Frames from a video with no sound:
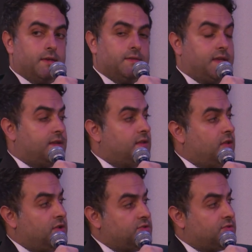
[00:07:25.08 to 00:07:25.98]

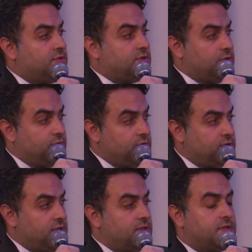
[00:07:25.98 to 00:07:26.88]
technological
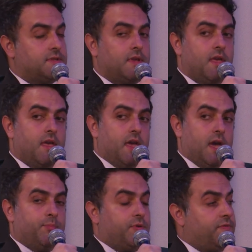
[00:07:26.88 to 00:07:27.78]
solutions
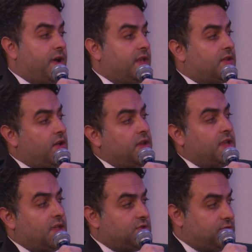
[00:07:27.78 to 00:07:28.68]
and provide
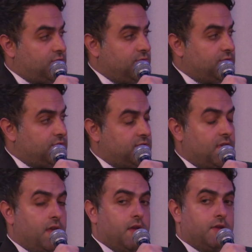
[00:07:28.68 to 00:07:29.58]
cutting-edge tools
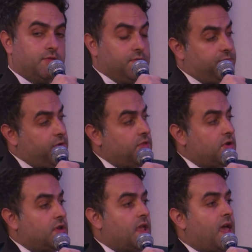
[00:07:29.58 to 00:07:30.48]
to further
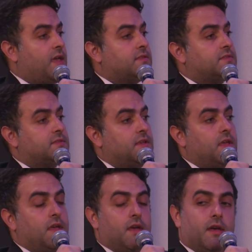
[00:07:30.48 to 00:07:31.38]
enhance
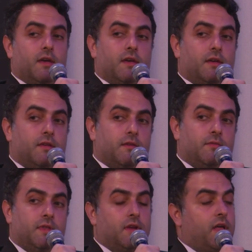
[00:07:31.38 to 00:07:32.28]

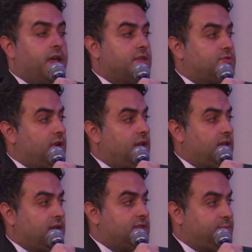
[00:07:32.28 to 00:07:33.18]
the client
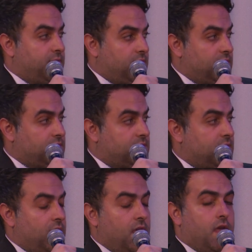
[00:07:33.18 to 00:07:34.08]
trading experience.
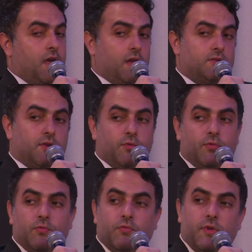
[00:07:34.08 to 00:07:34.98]
And
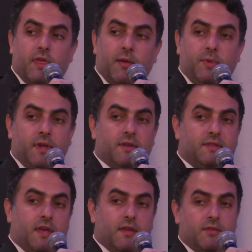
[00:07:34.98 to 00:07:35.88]
so with that being
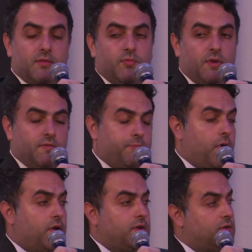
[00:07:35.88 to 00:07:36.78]
said, we've
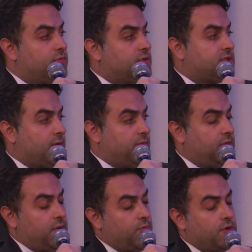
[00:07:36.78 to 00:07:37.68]
partnered with some of
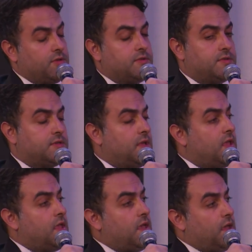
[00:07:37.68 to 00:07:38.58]
the world's
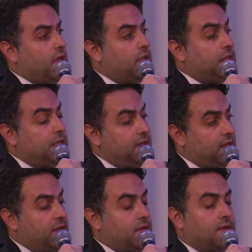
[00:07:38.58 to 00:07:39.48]

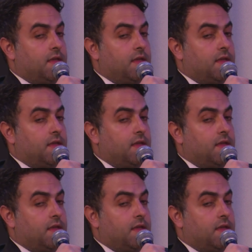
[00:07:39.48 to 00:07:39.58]
leading